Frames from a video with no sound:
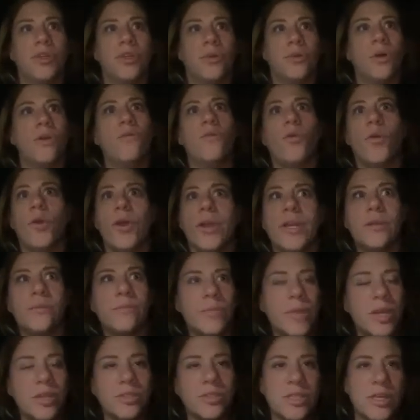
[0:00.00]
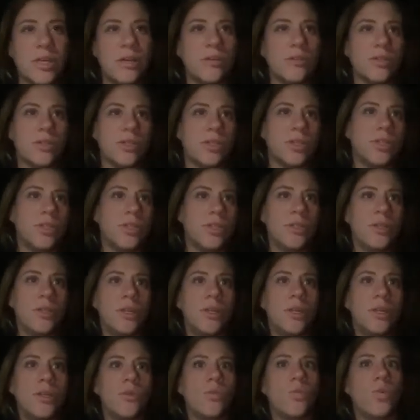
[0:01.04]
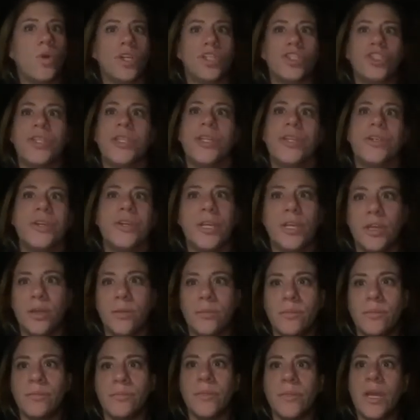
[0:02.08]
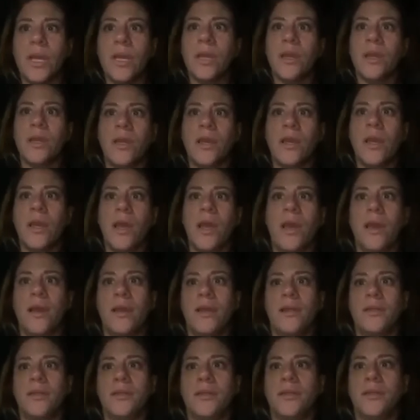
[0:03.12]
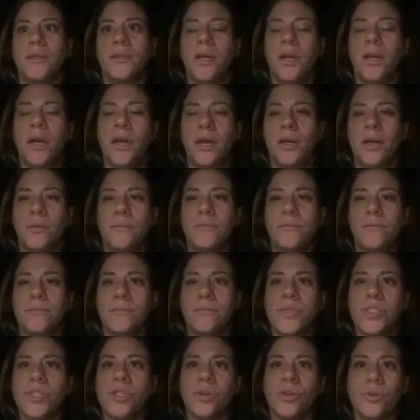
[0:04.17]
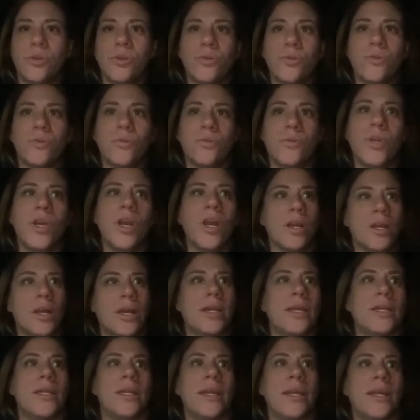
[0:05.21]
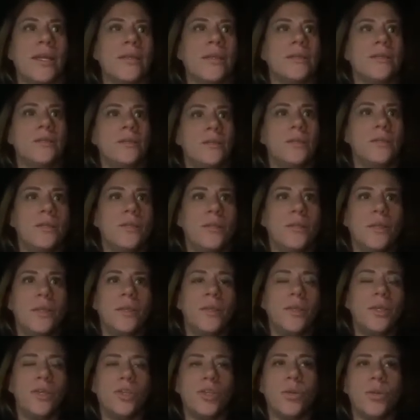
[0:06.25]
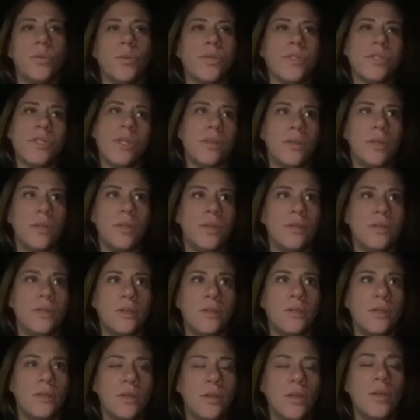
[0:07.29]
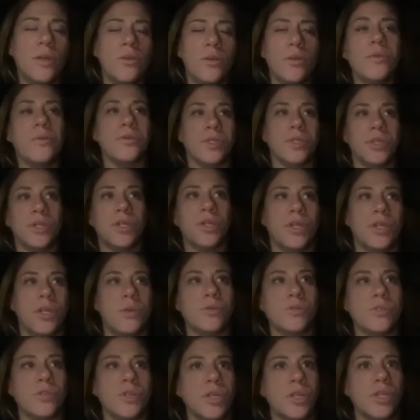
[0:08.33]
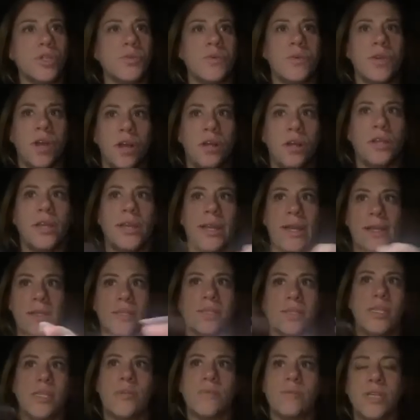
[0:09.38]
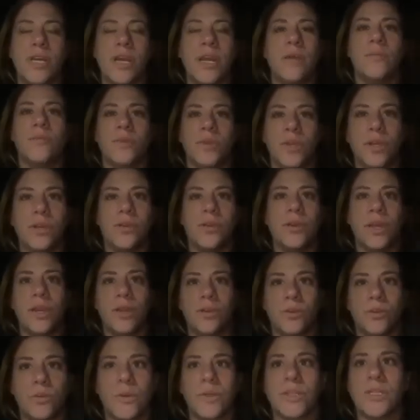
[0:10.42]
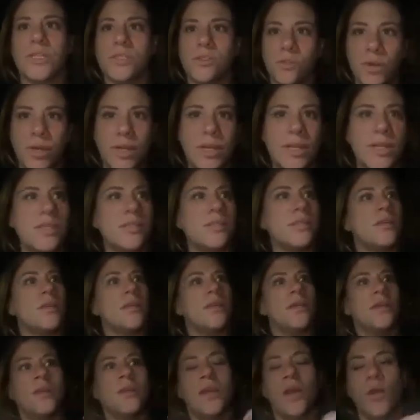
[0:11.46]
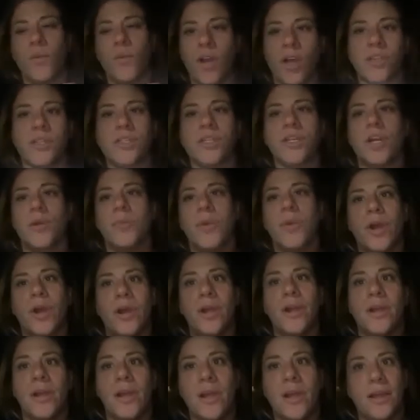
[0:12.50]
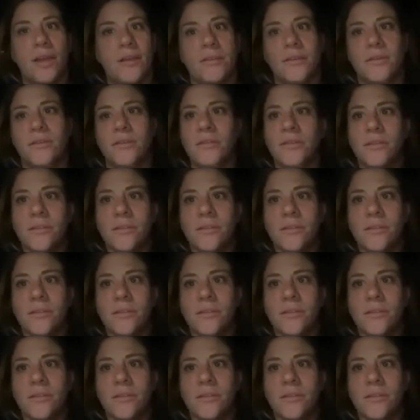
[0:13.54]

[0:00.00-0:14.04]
avoid meltdowns or what triggered him. And so we all kind of like, there was nothing, it was good because we all like at the same time were like, okay, you know what, this is what it is, and we all did our part, and